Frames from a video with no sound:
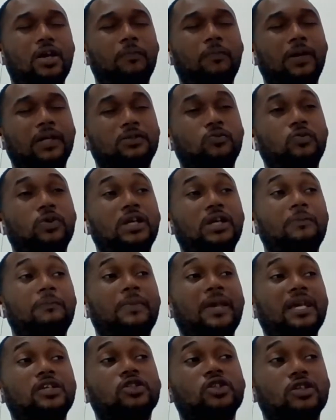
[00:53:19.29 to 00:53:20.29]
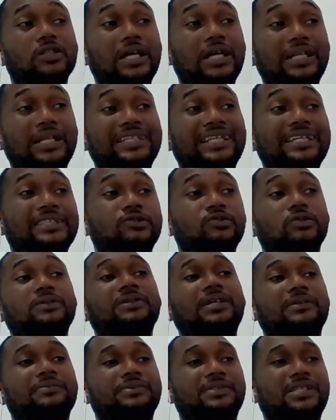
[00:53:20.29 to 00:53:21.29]
but we make sure that they do
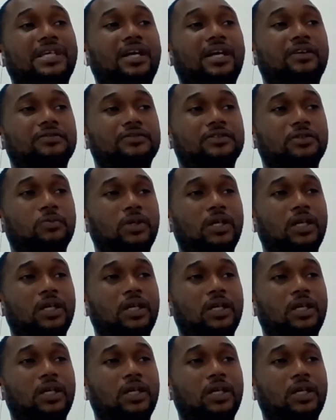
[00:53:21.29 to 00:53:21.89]
it themselves.